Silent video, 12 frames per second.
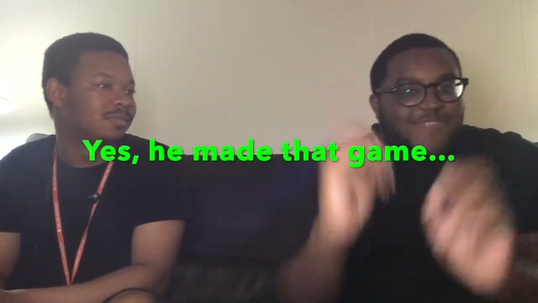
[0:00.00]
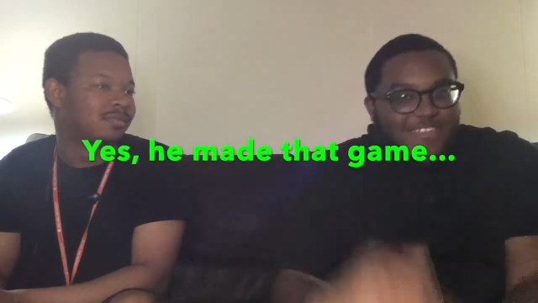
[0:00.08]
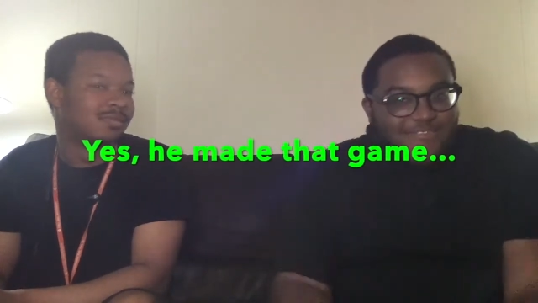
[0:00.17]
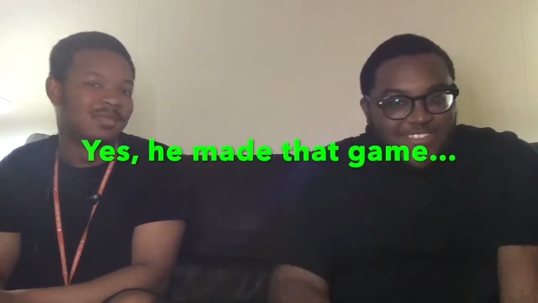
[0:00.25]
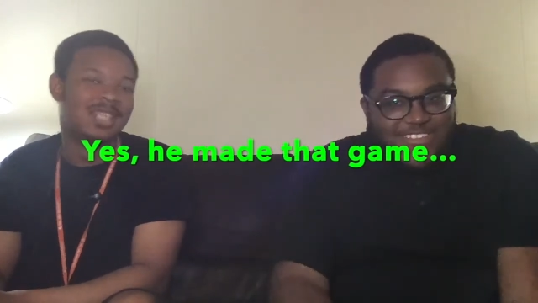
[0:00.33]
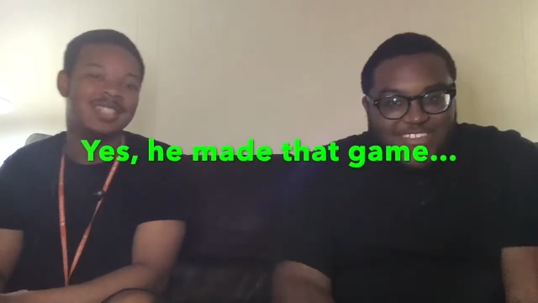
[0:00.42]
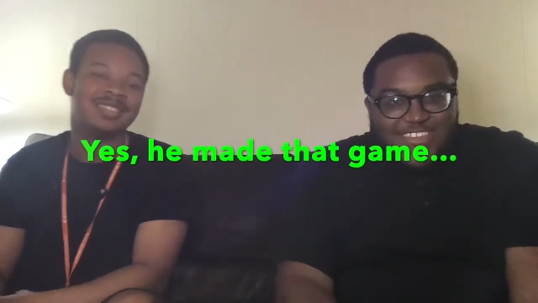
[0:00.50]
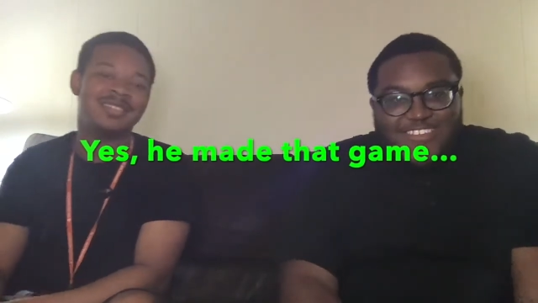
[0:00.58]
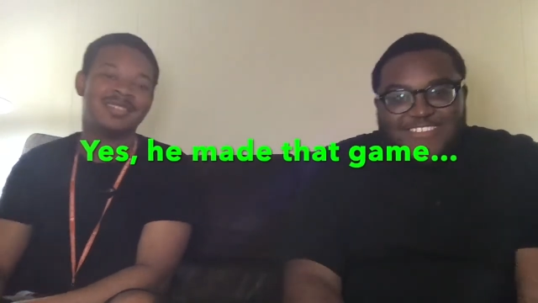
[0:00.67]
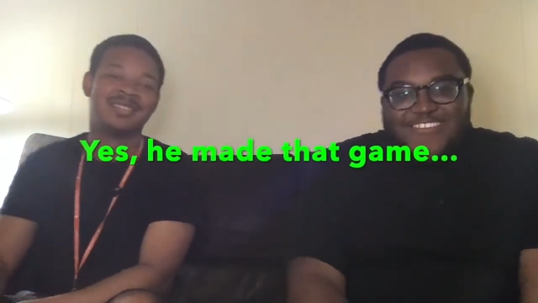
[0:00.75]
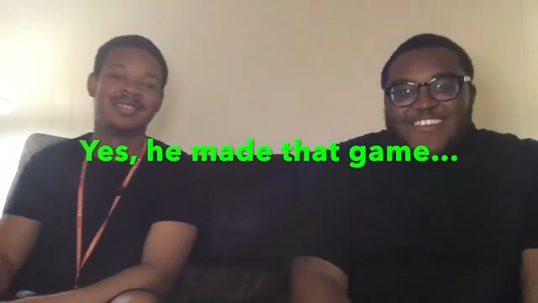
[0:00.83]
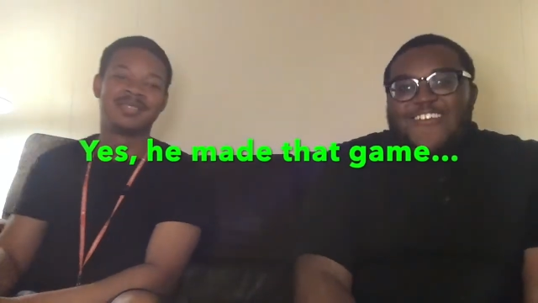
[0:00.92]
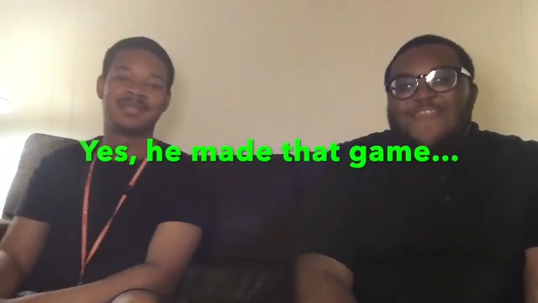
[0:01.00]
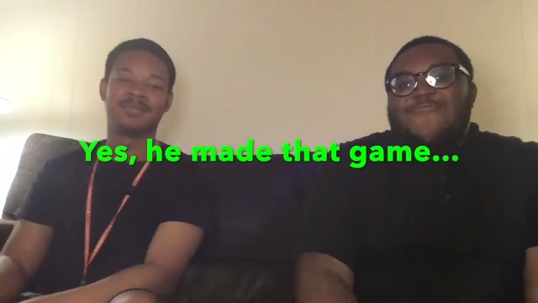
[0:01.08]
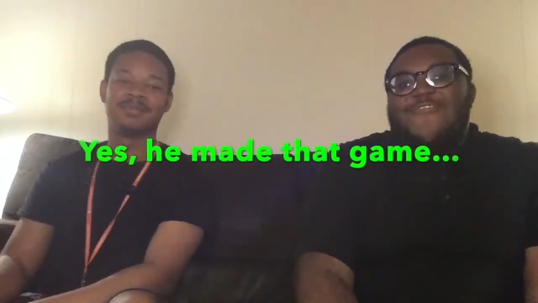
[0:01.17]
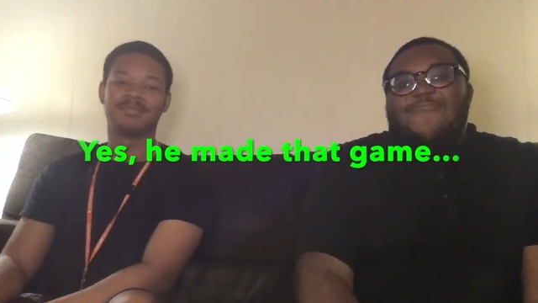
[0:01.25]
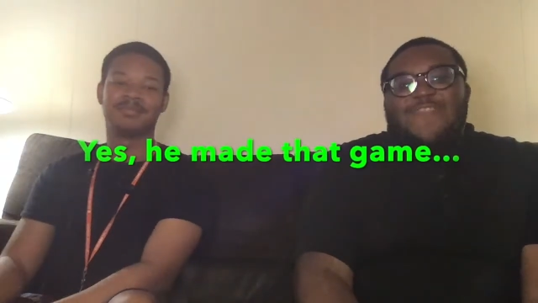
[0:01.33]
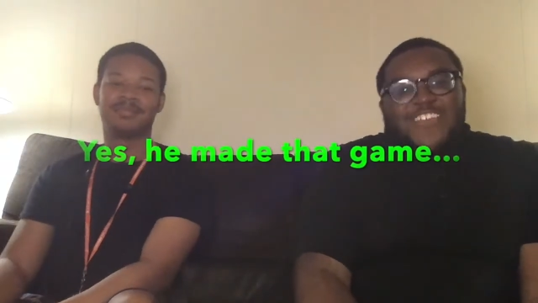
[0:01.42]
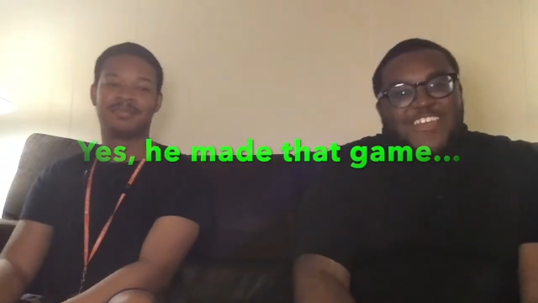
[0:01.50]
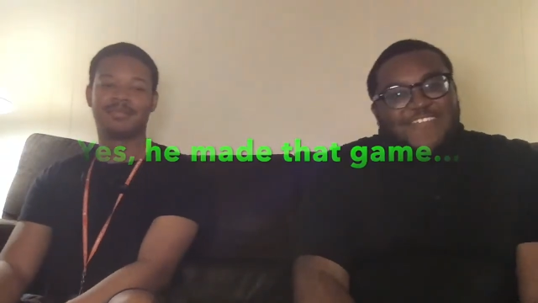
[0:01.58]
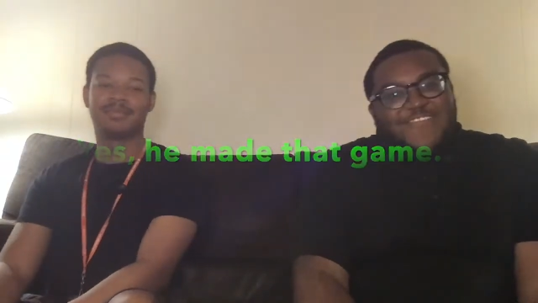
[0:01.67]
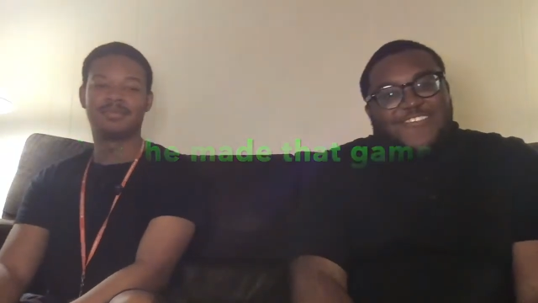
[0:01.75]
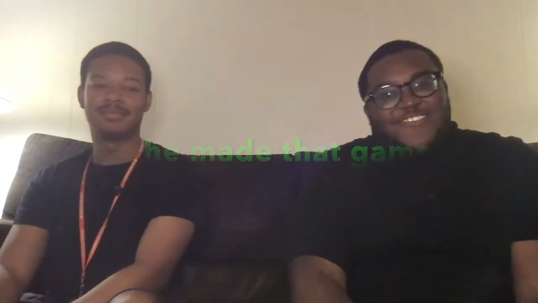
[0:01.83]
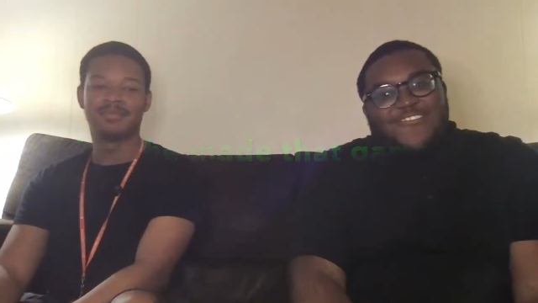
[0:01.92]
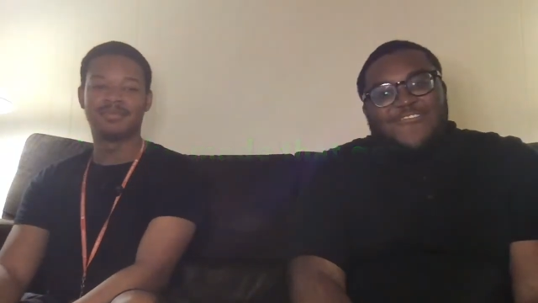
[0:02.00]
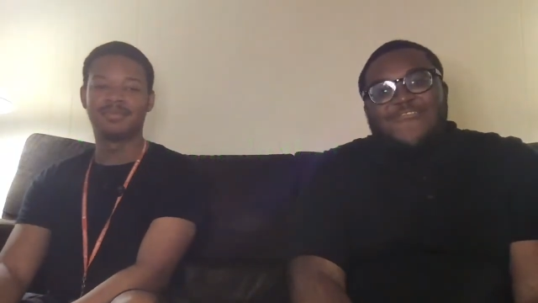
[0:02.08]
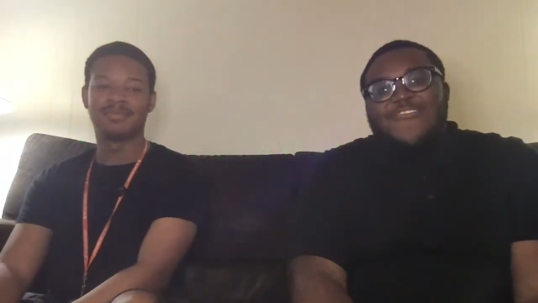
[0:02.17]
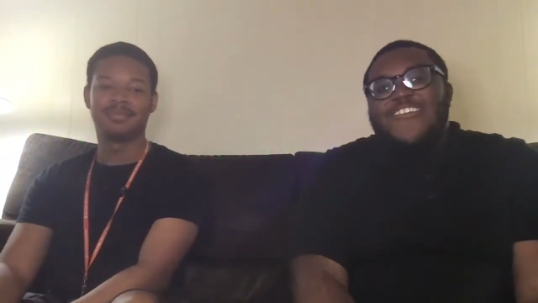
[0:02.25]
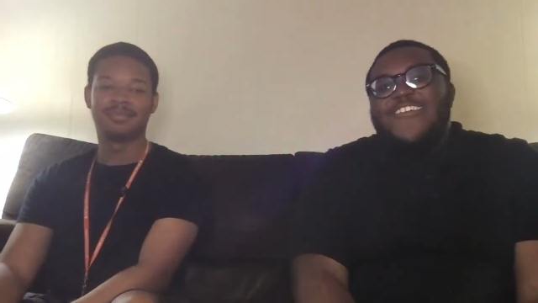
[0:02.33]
Speaker 1: everything of what we have to do.